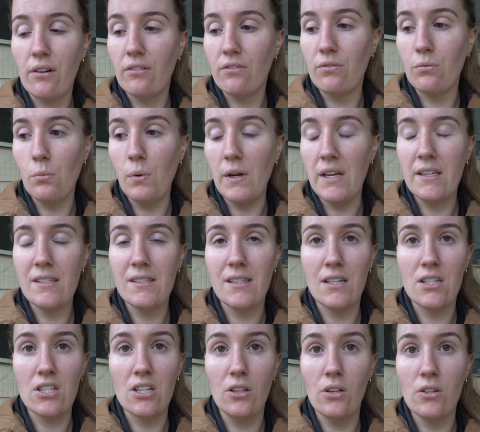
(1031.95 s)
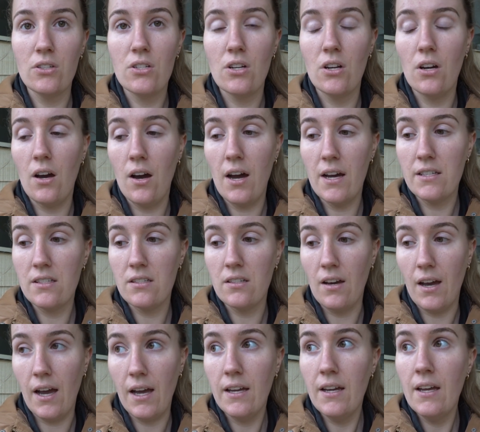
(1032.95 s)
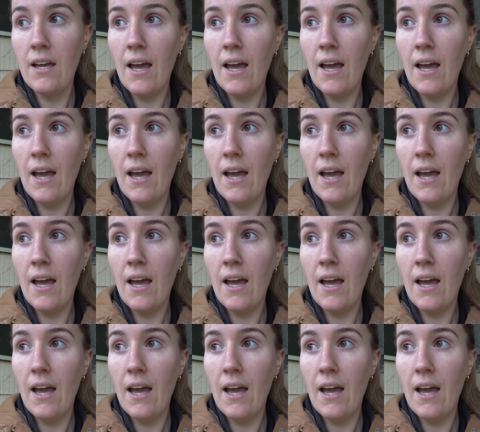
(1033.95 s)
of weeks that she lost her eyesight,